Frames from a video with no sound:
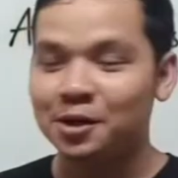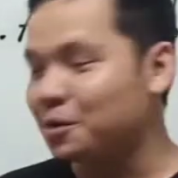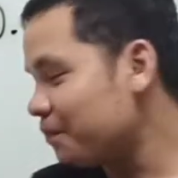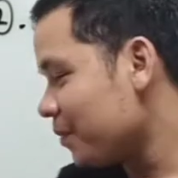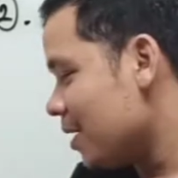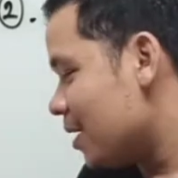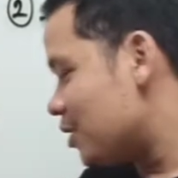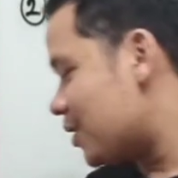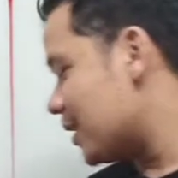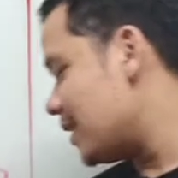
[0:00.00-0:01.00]
So
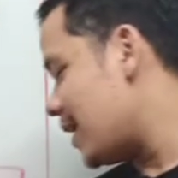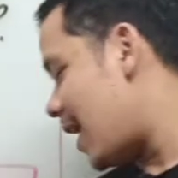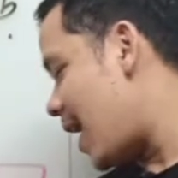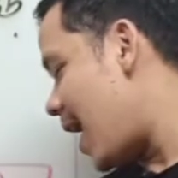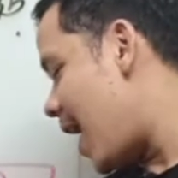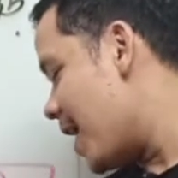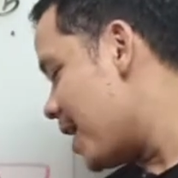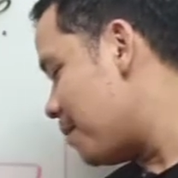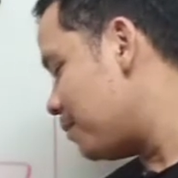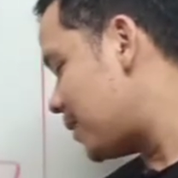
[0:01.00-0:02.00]
you can see
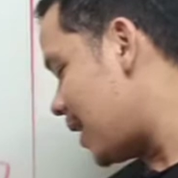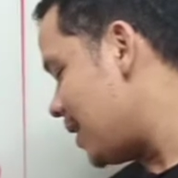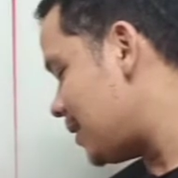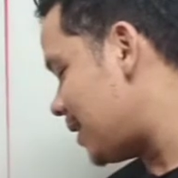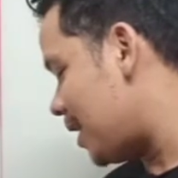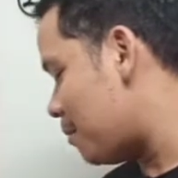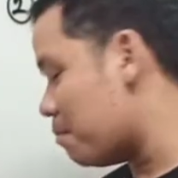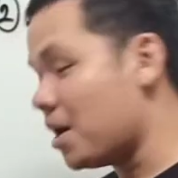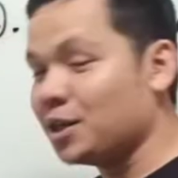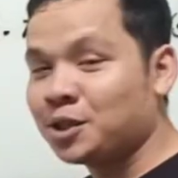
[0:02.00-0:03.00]
I am tasting
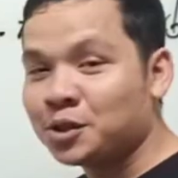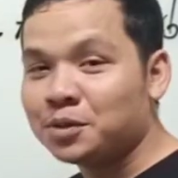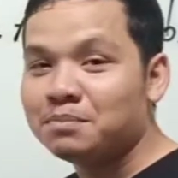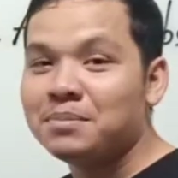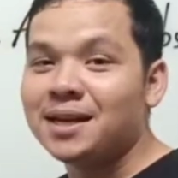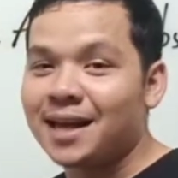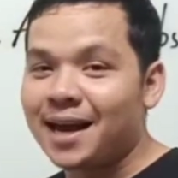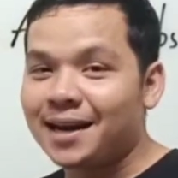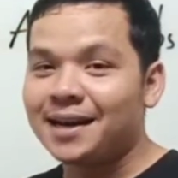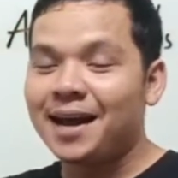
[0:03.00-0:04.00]
my soup, mean
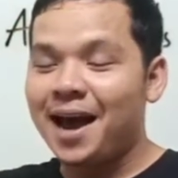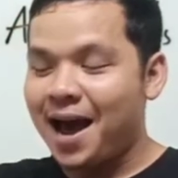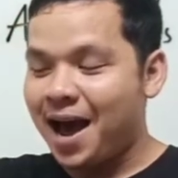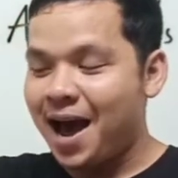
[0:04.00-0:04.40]
that